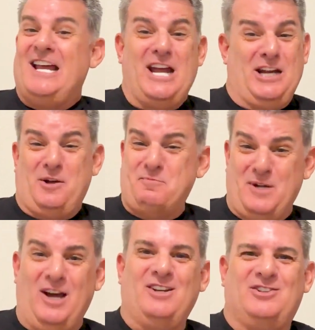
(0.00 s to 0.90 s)
And I'm
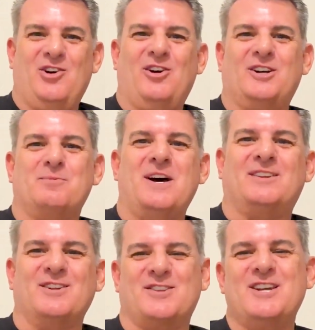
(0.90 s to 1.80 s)
not talking
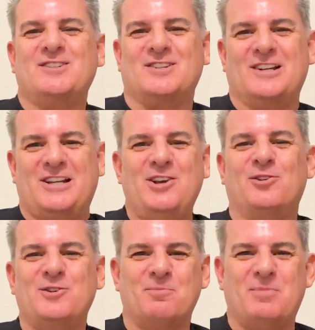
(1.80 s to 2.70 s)
about the things that
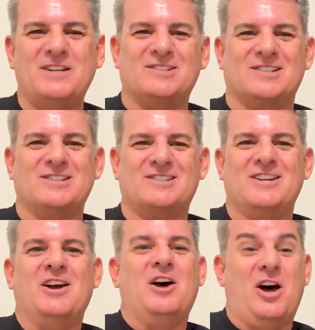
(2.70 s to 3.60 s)
kill your business.